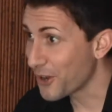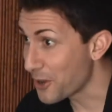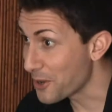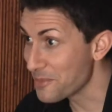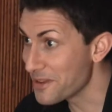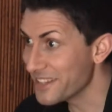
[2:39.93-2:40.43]

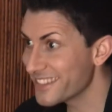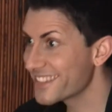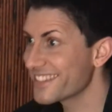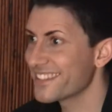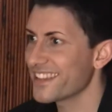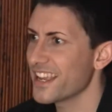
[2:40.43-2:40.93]

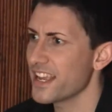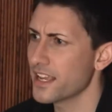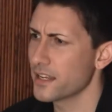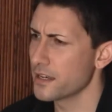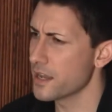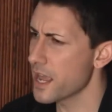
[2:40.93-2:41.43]
hermits,
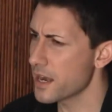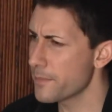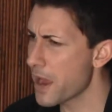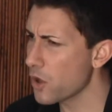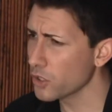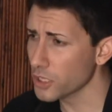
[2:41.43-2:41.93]
and, and
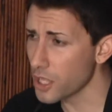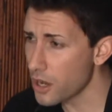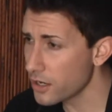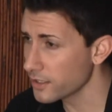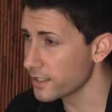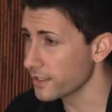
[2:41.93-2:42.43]
about
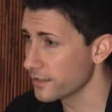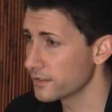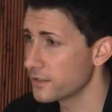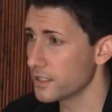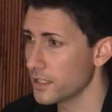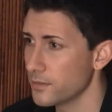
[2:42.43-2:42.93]
longing,
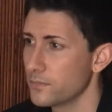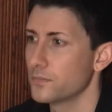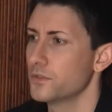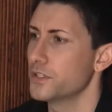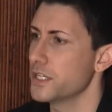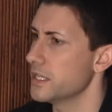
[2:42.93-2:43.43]
deep,
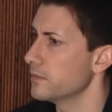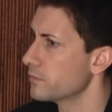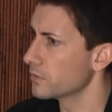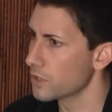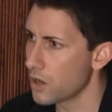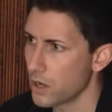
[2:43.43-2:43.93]
deep
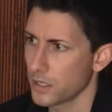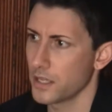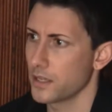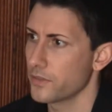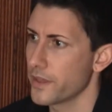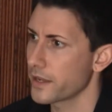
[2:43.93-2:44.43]

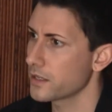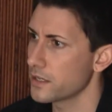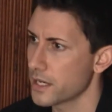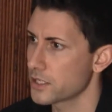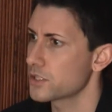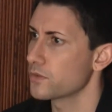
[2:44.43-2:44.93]
longing, and that
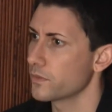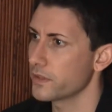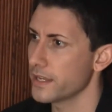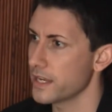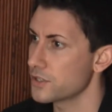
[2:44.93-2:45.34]
connection with